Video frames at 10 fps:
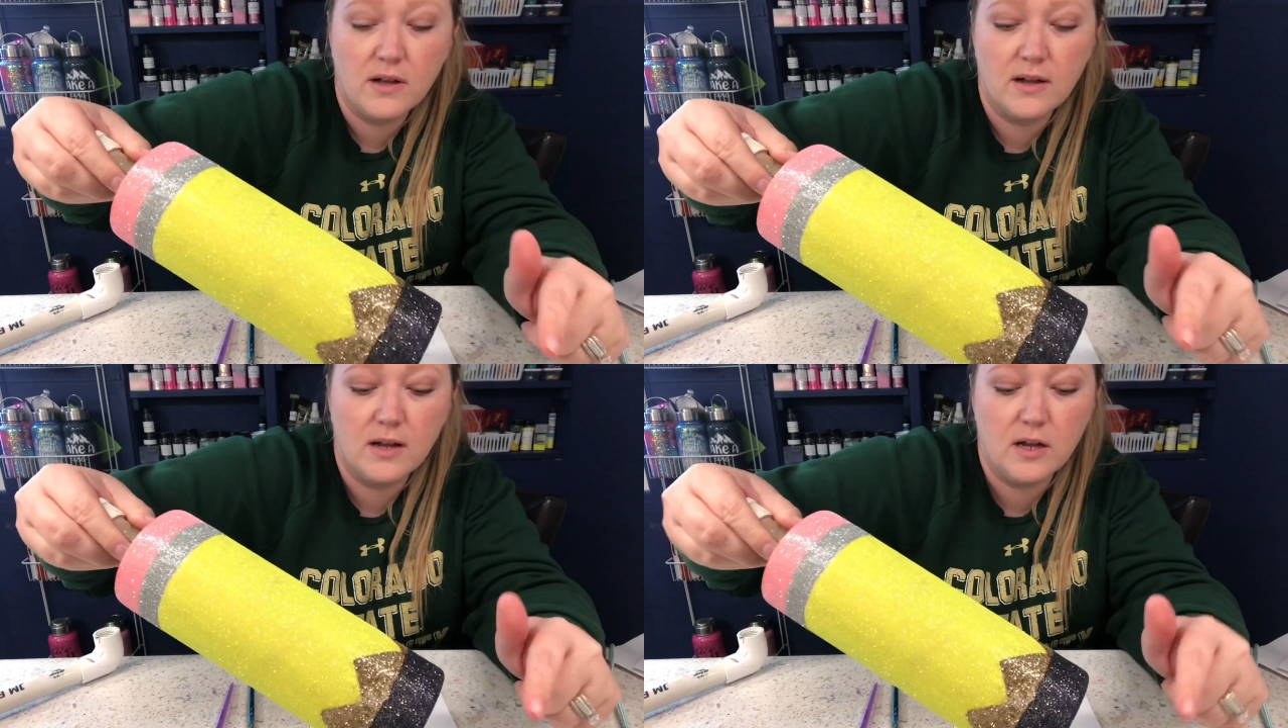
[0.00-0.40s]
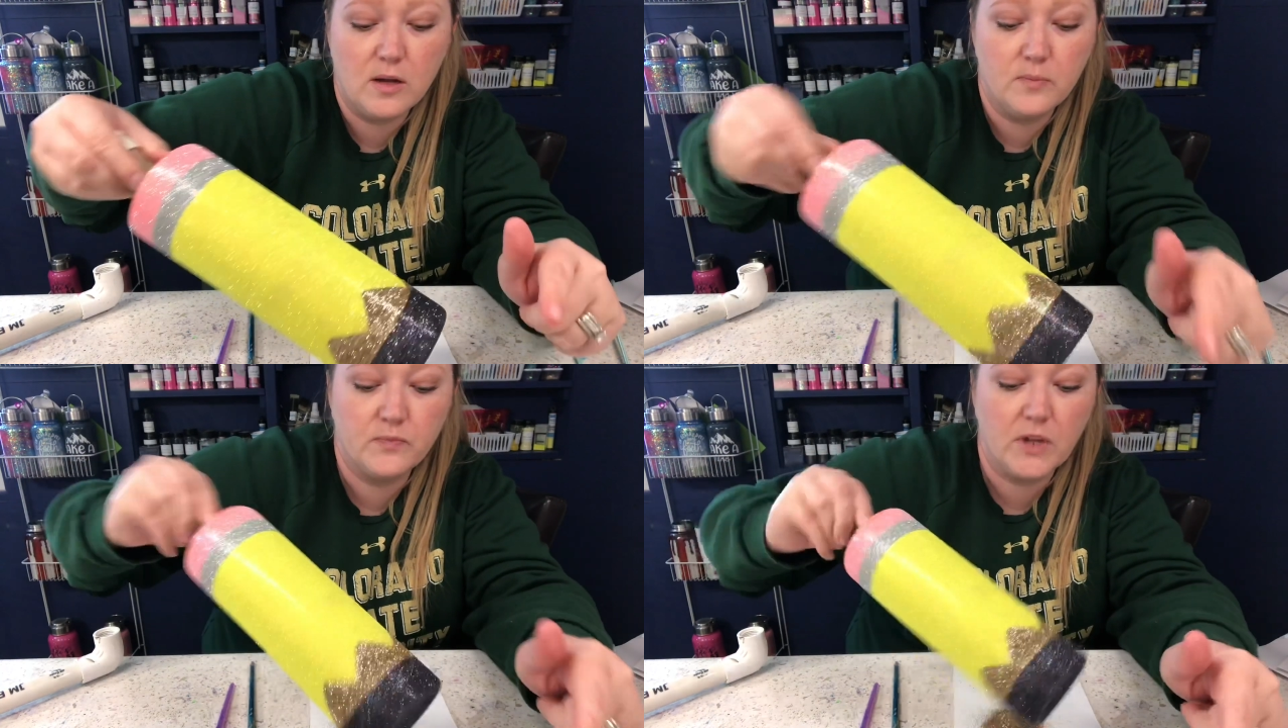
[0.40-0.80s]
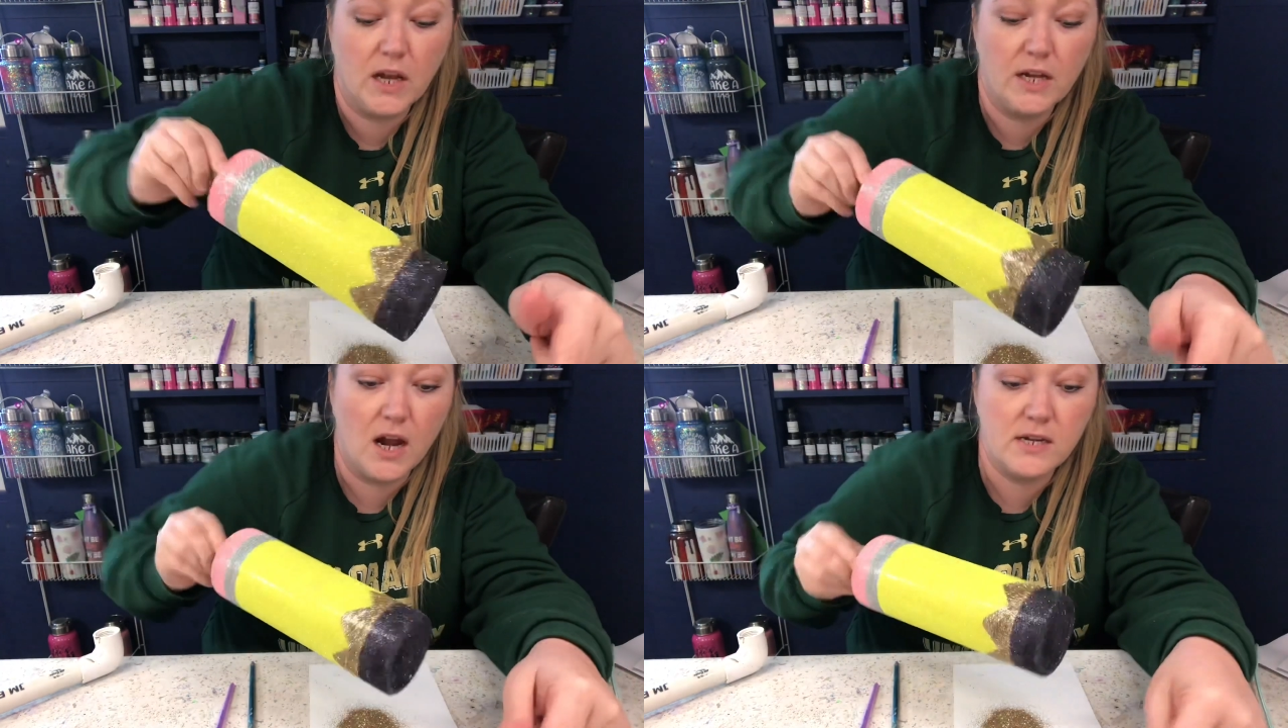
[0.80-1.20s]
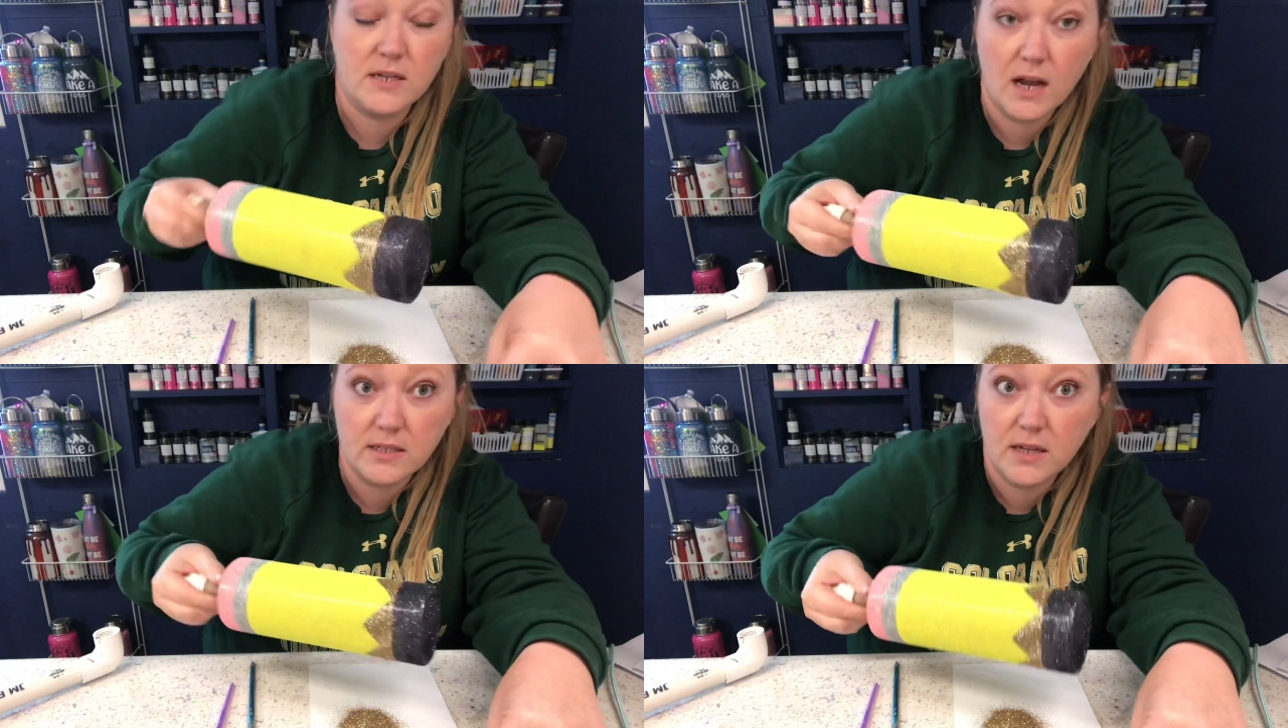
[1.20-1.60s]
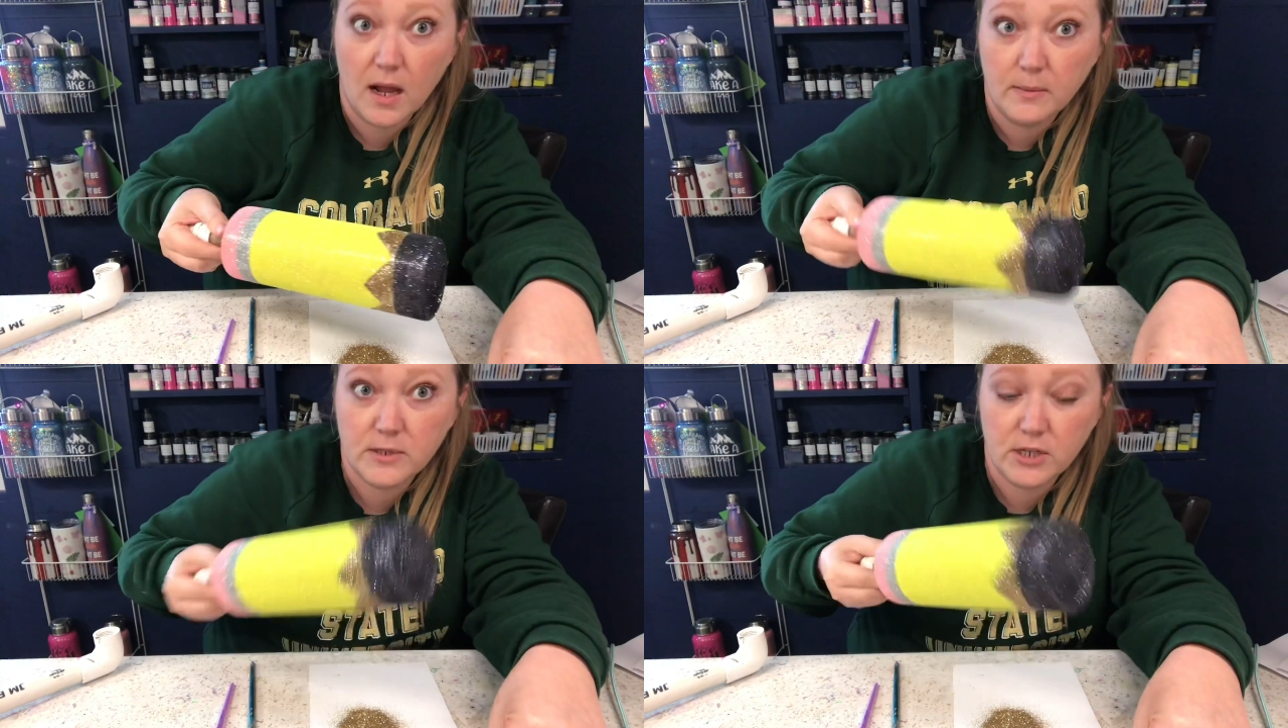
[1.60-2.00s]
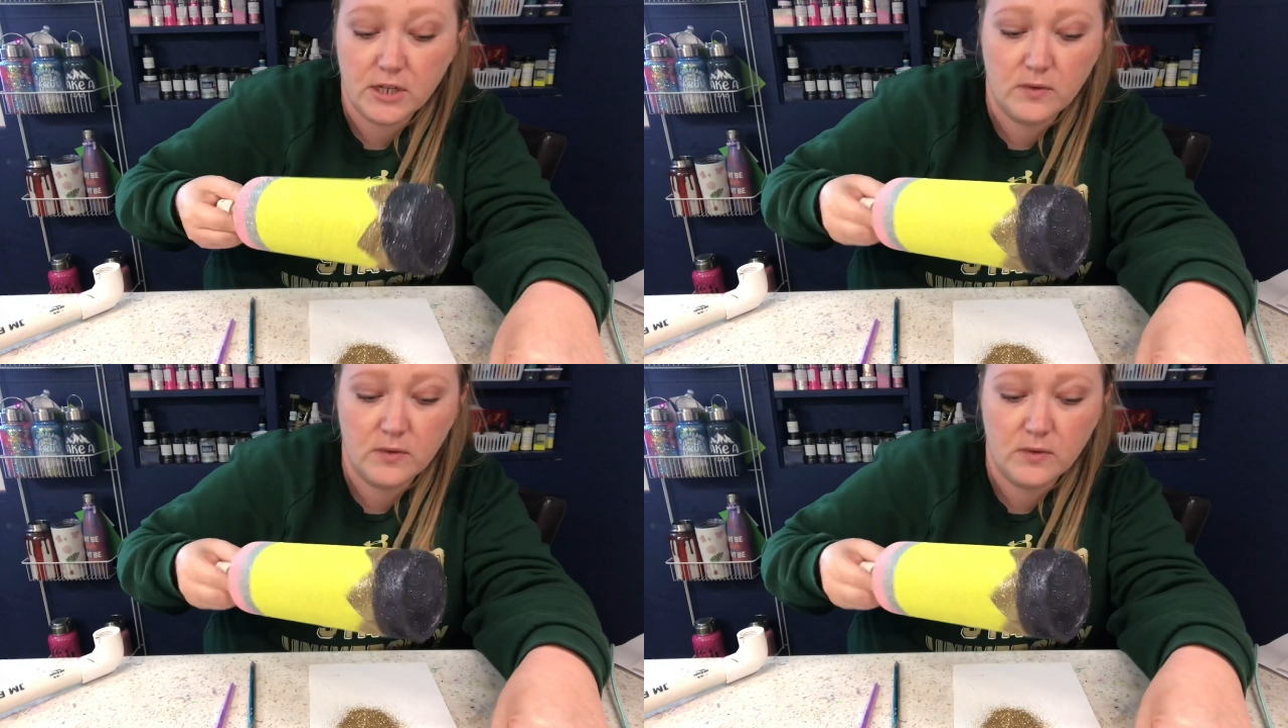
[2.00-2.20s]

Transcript: A non-toxic option